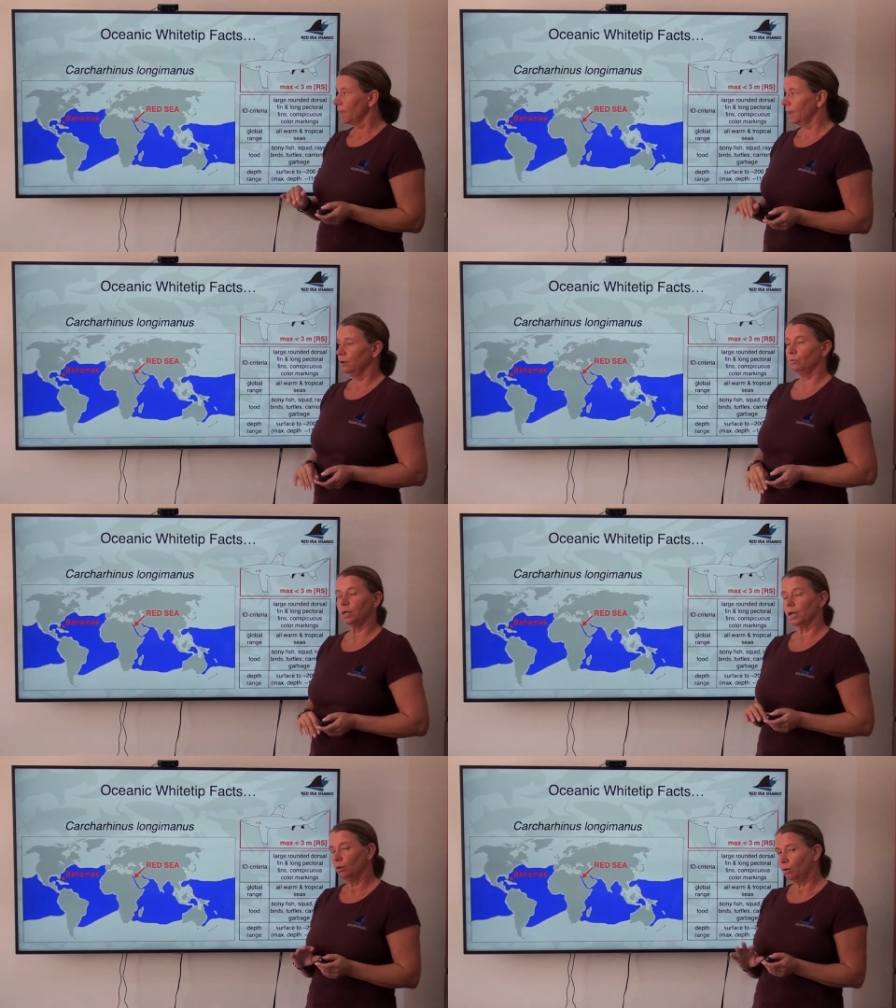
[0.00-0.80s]
and
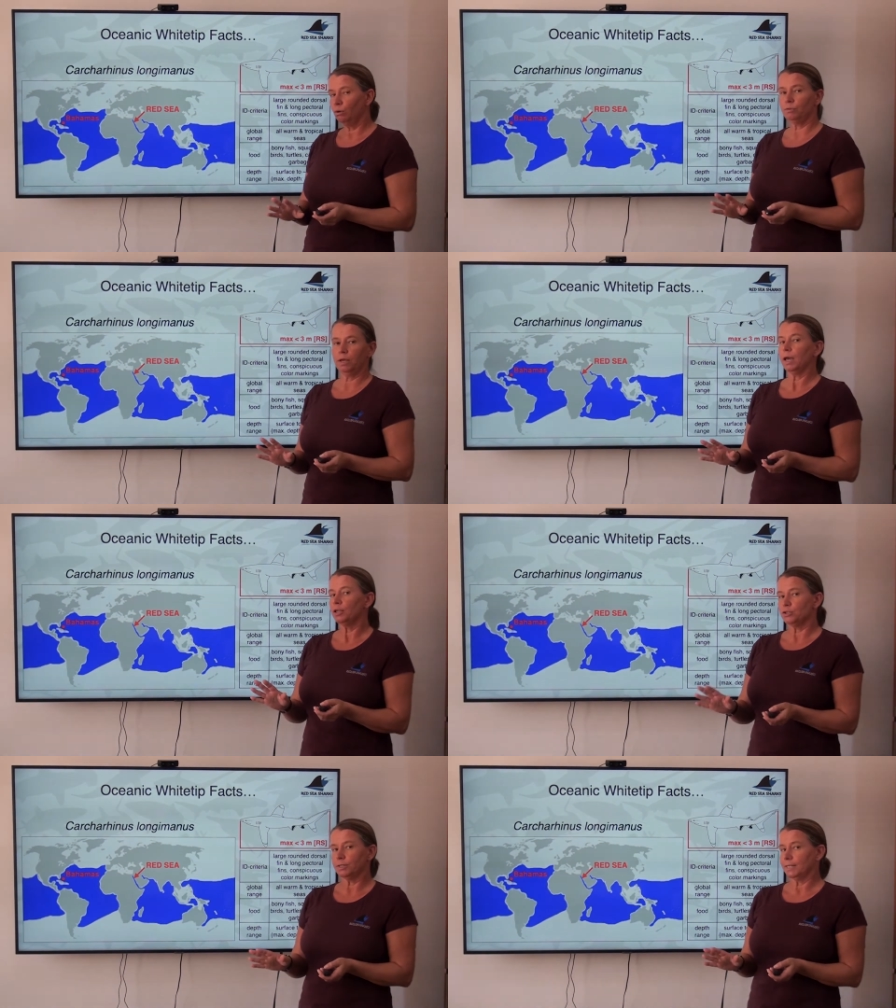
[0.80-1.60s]
we get all the
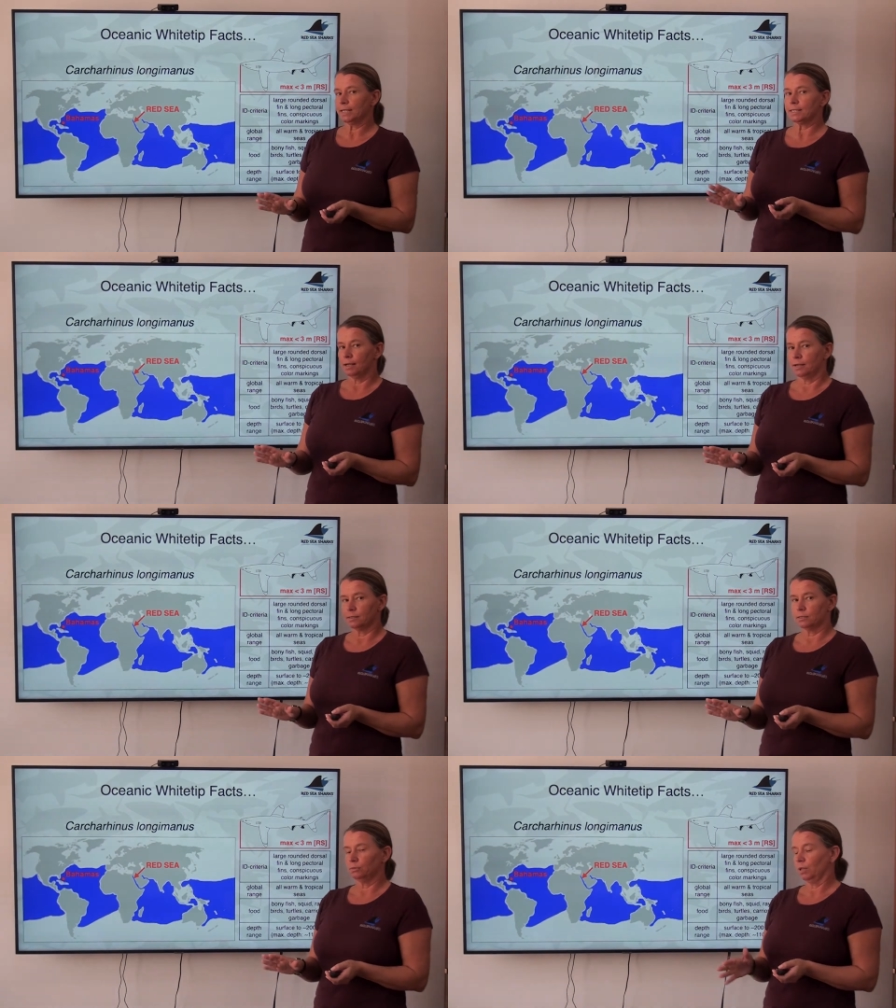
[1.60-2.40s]
age and sex
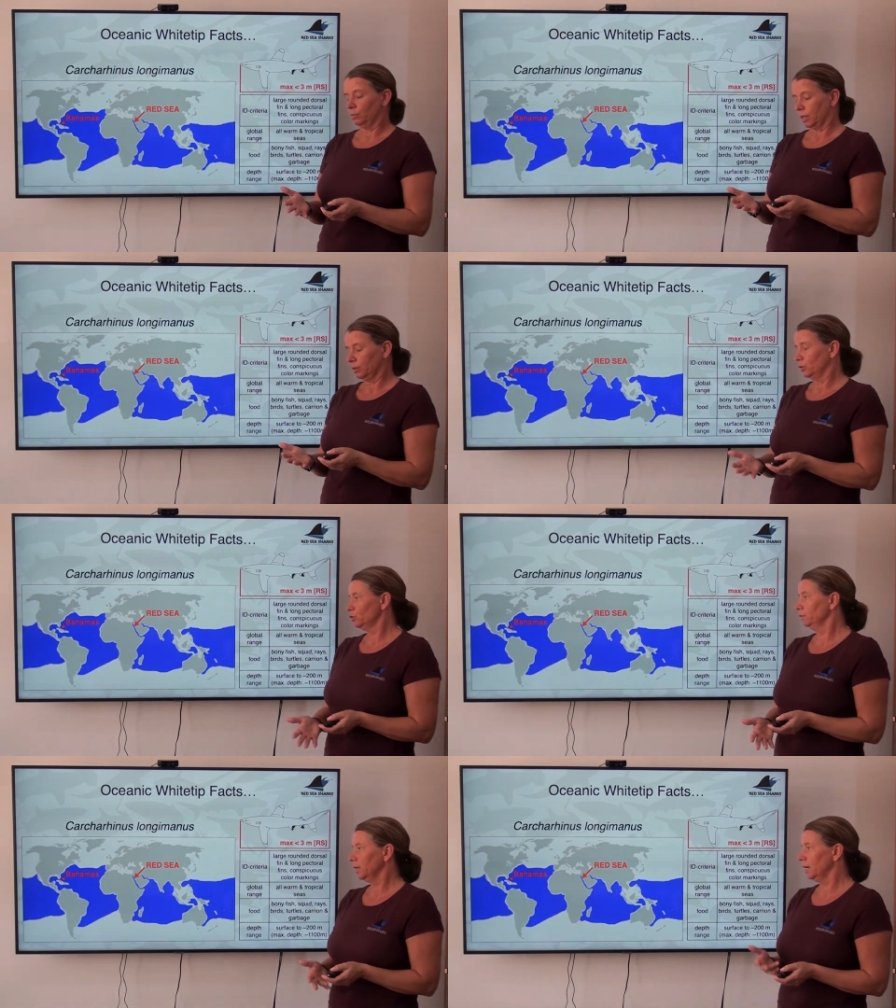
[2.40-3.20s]
classes as well. We get the
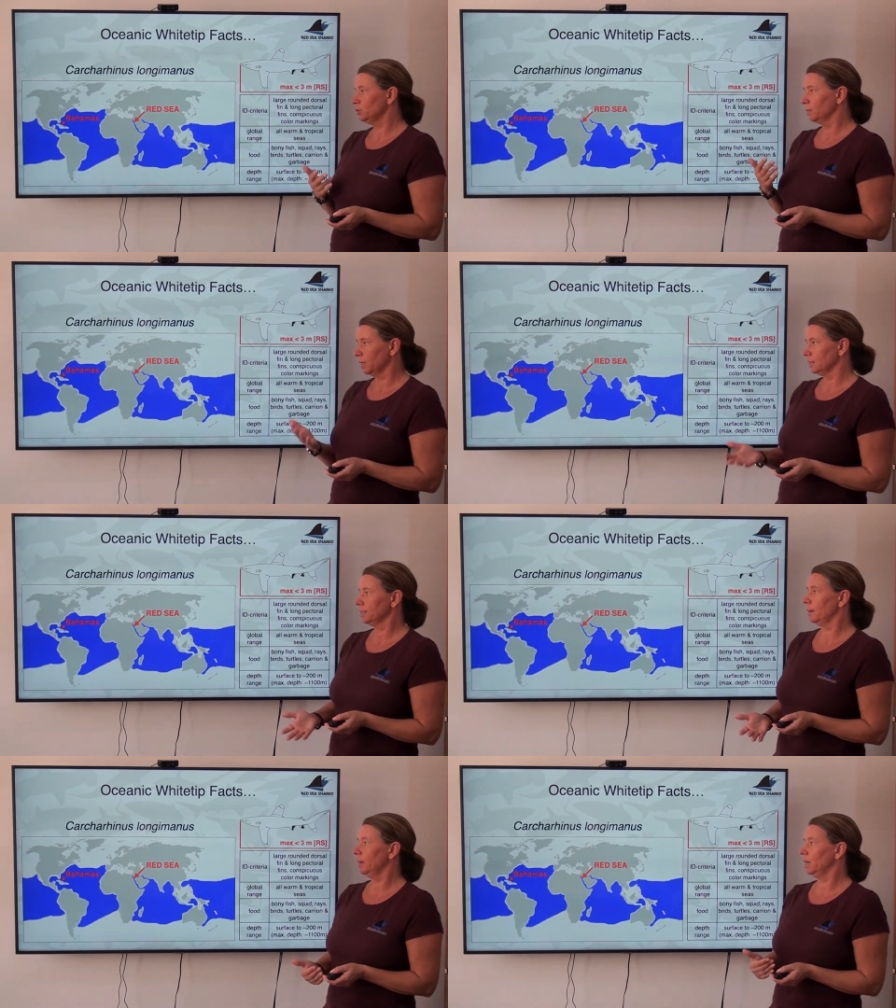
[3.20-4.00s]
juveniles, we get the
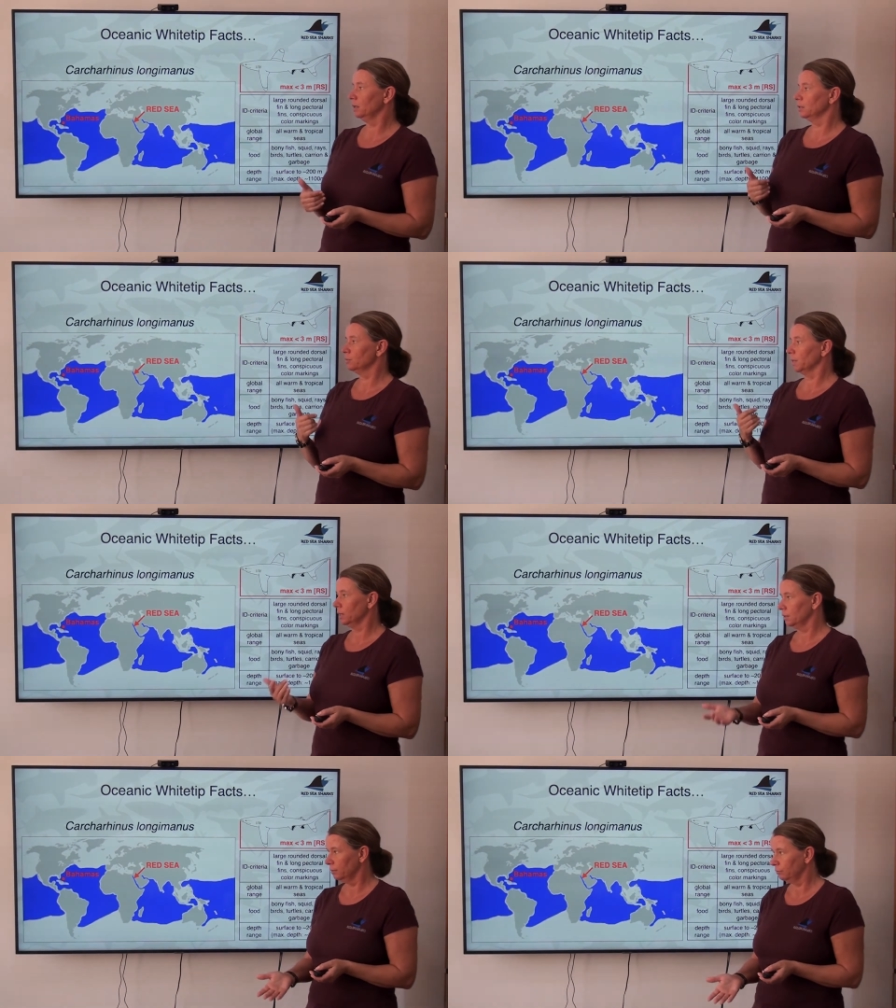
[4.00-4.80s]
sub-adults, we
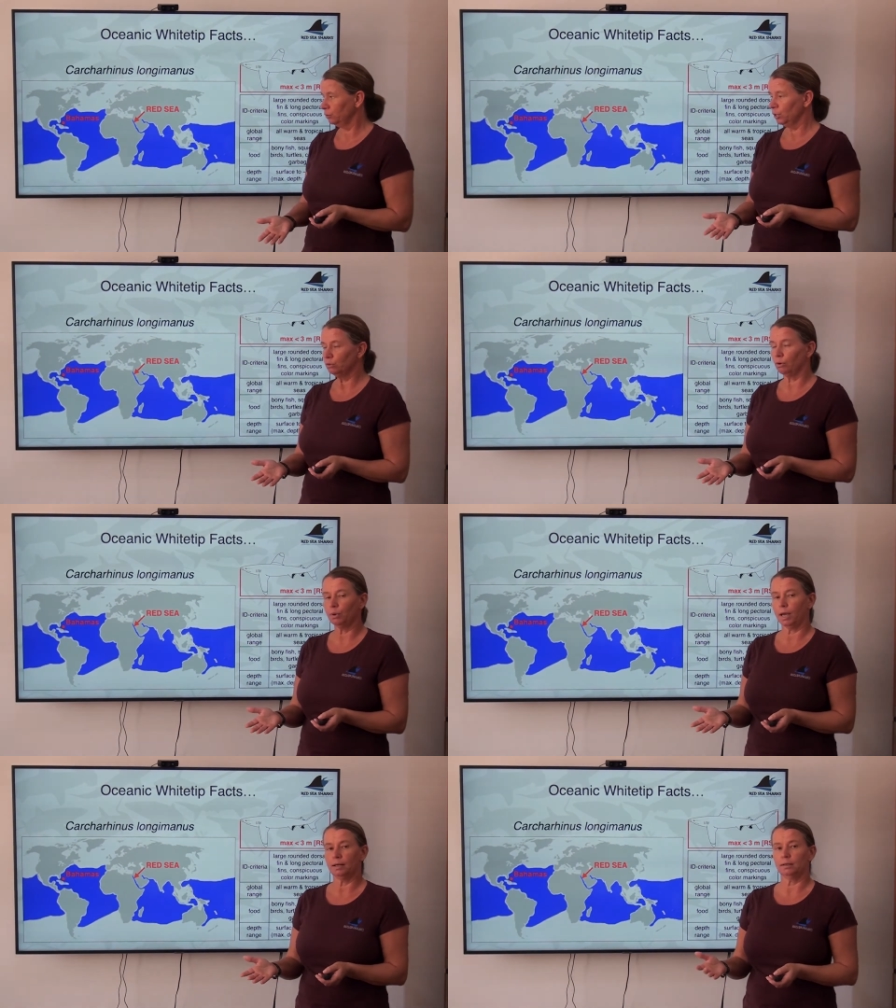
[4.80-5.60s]
get the fully
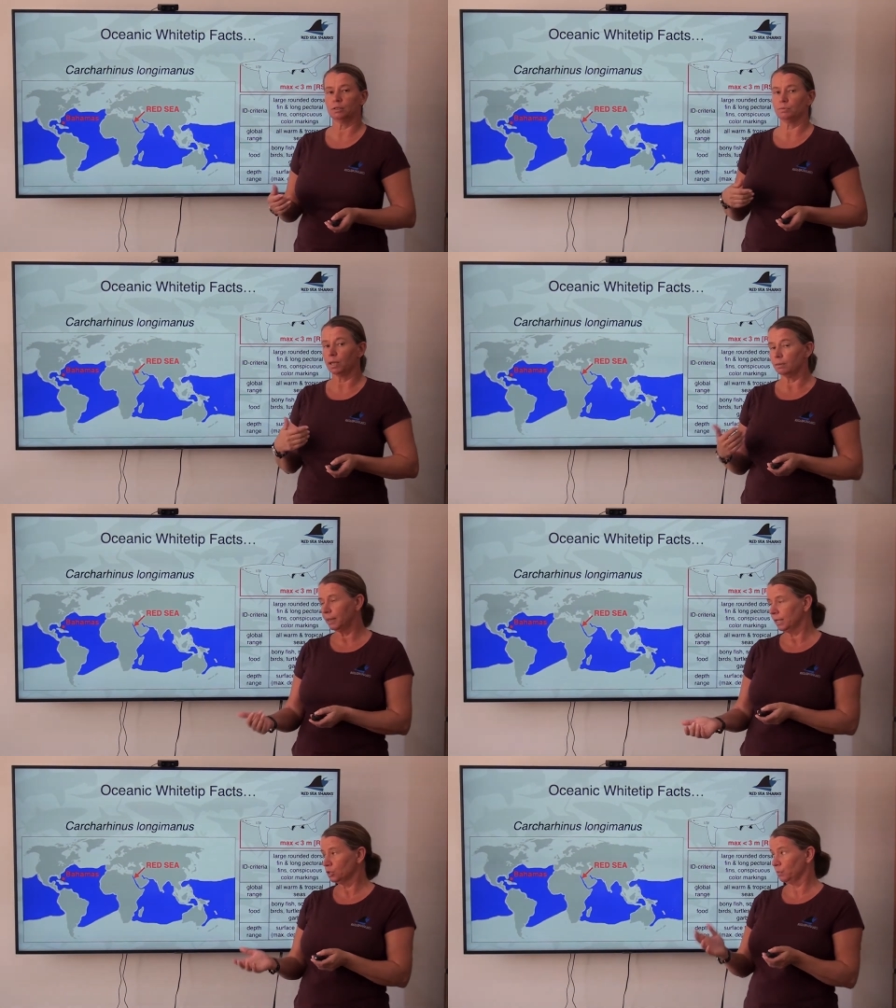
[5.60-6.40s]
grown adults, we get
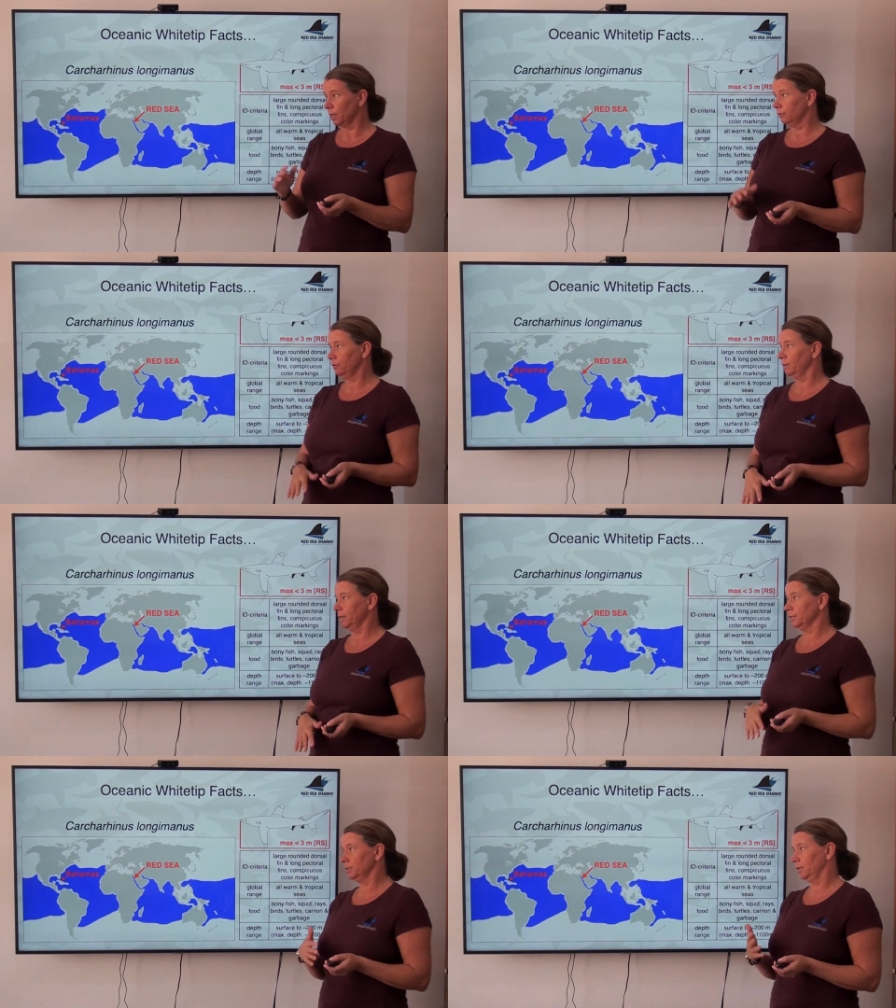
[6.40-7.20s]
males, we get
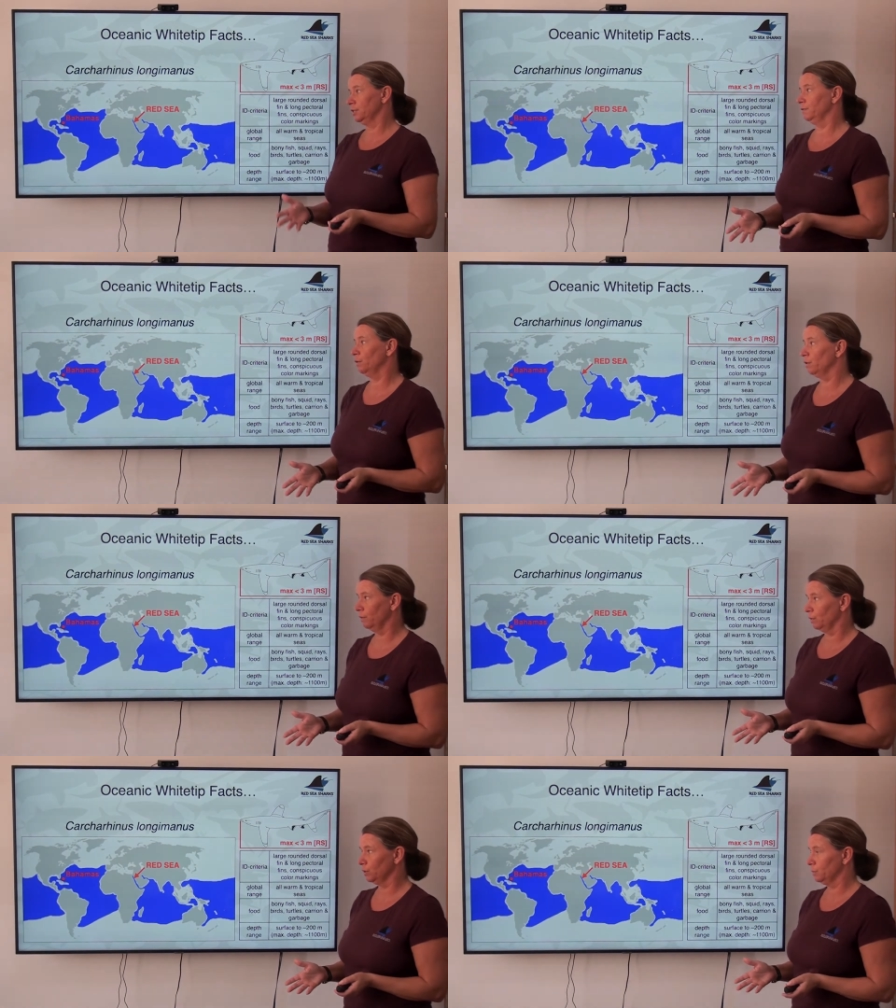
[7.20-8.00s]
females, so that's very,
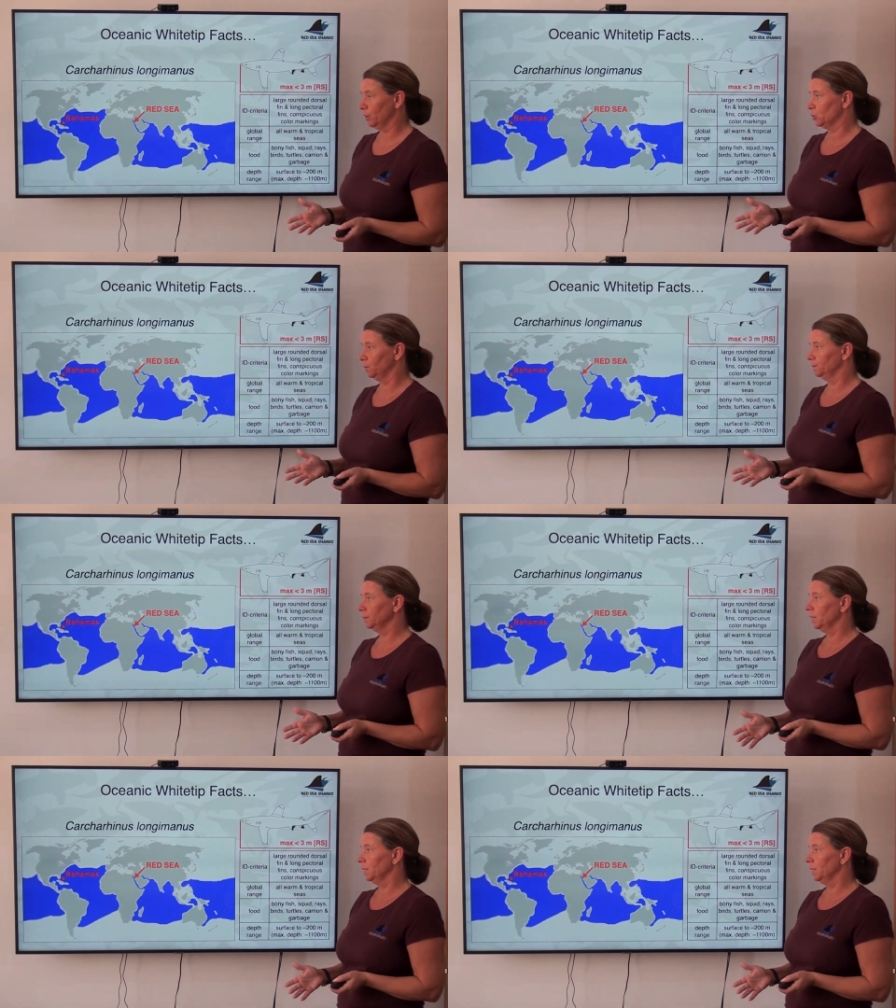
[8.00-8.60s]
very special.